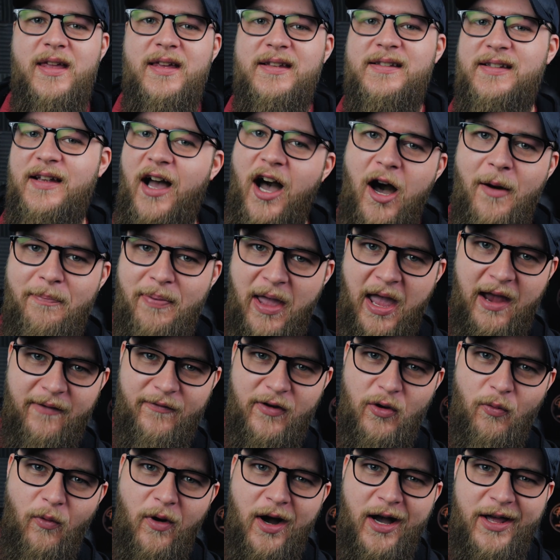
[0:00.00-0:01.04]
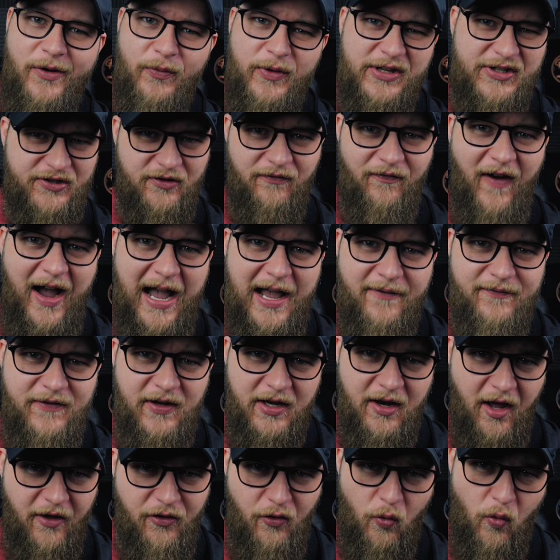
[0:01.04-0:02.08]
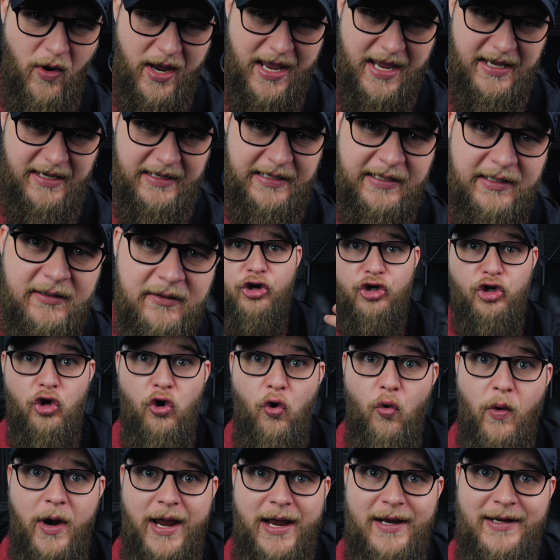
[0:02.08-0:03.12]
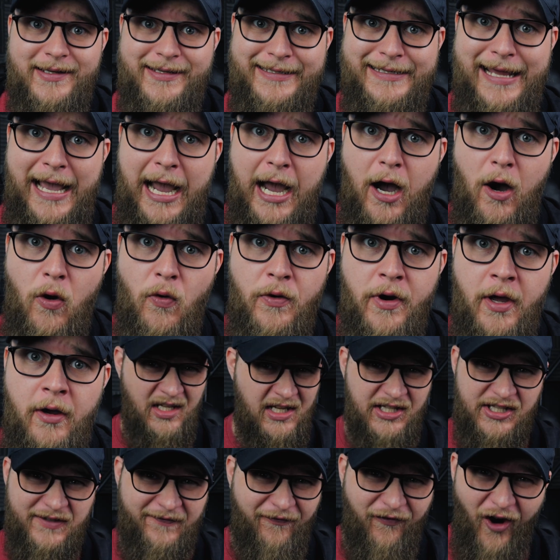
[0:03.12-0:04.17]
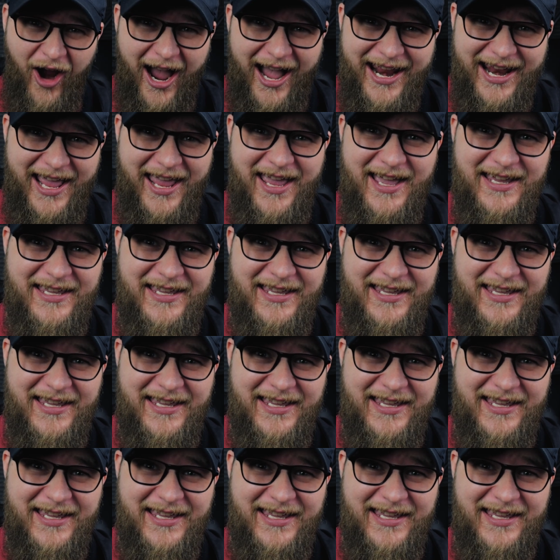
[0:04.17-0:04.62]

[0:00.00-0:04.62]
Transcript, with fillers: is up, everyone? We survived another week. Two weeks down. It's Friday